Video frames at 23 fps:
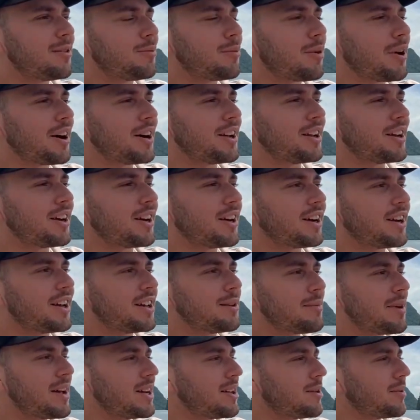But
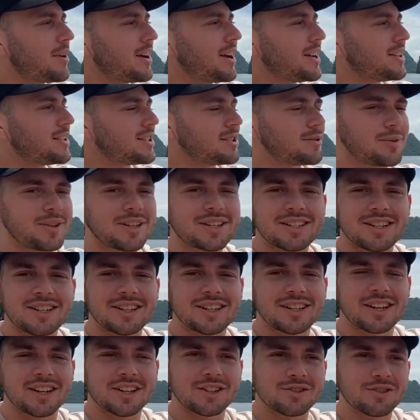in many ways, as we see
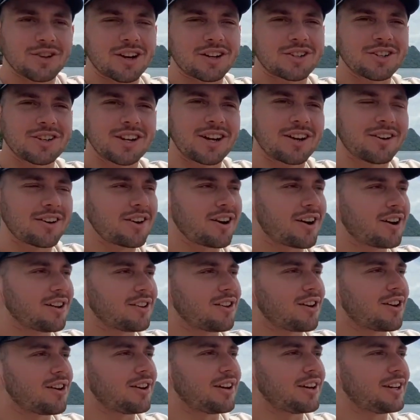the construction here in Ha
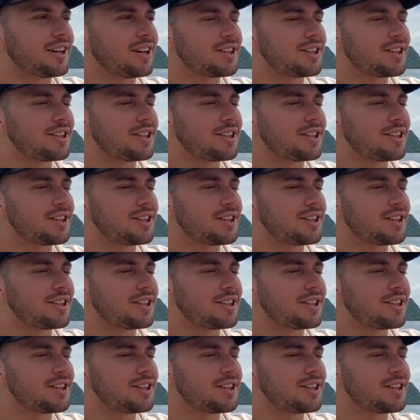Long and